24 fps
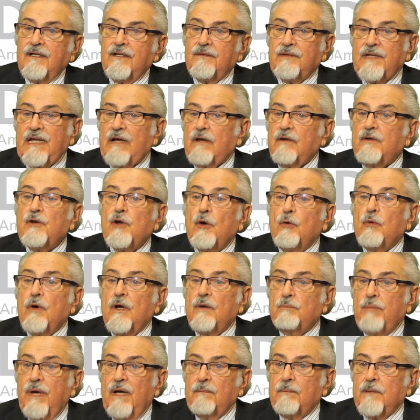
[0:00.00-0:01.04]
that no one
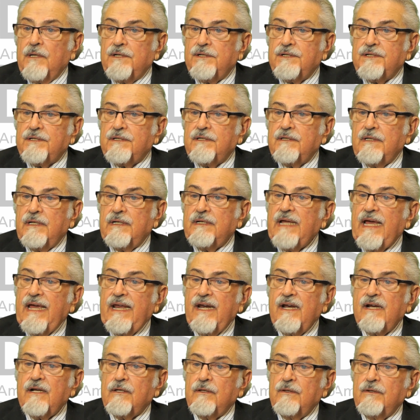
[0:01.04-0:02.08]
published, and that
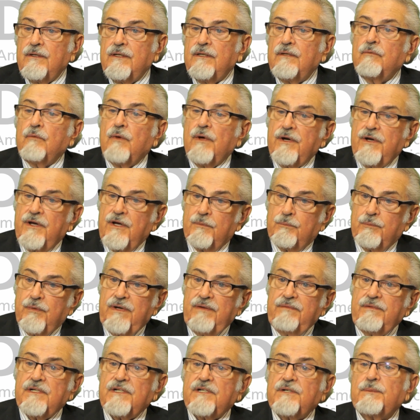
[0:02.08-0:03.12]
included one of your
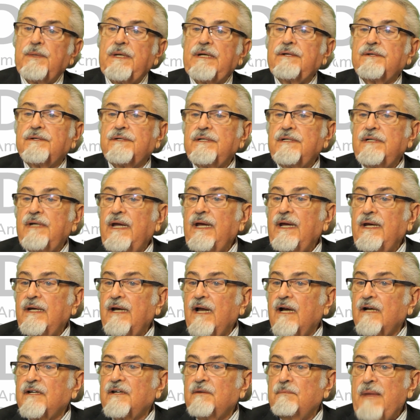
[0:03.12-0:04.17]
previous speakers today, Dr.